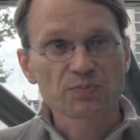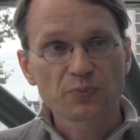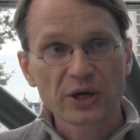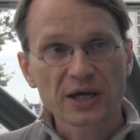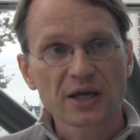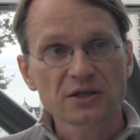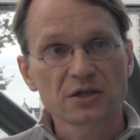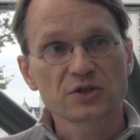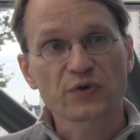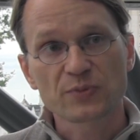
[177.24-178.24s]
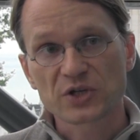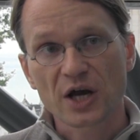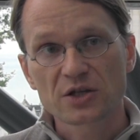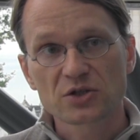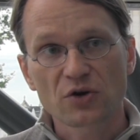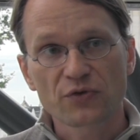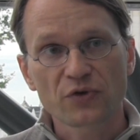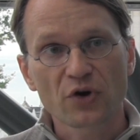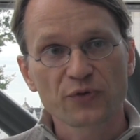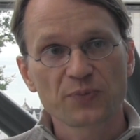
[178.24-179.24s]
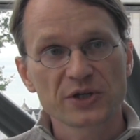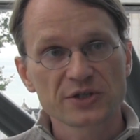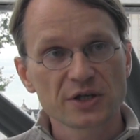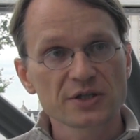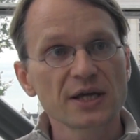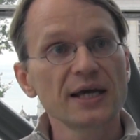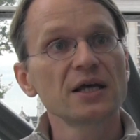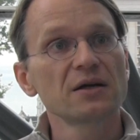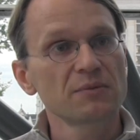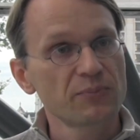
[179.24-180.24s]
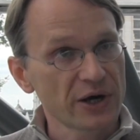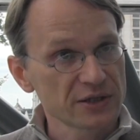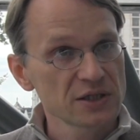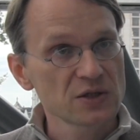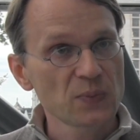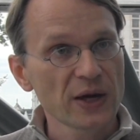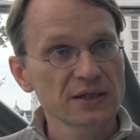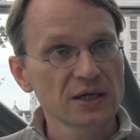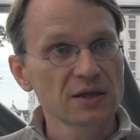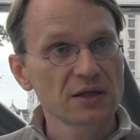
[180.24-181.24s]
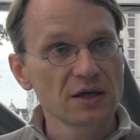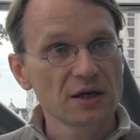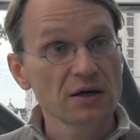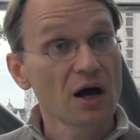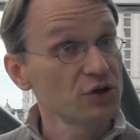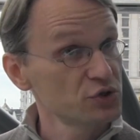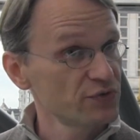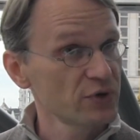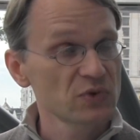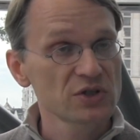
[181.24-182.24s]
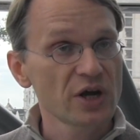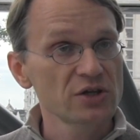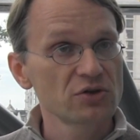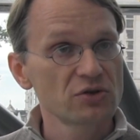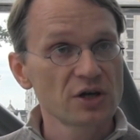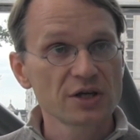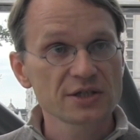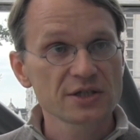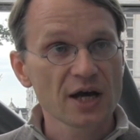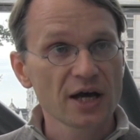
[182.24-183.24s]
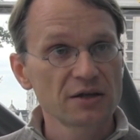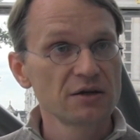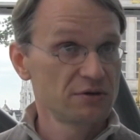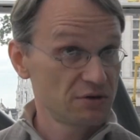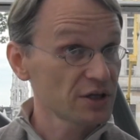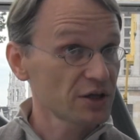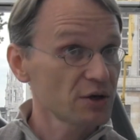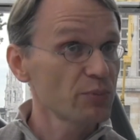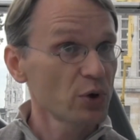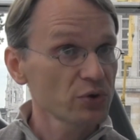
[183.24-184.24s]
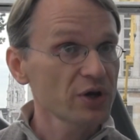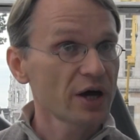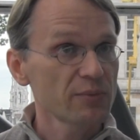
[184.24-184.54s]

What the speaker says: big interest from sides of business in participating in the year, also from the trade unionist side, and I think both are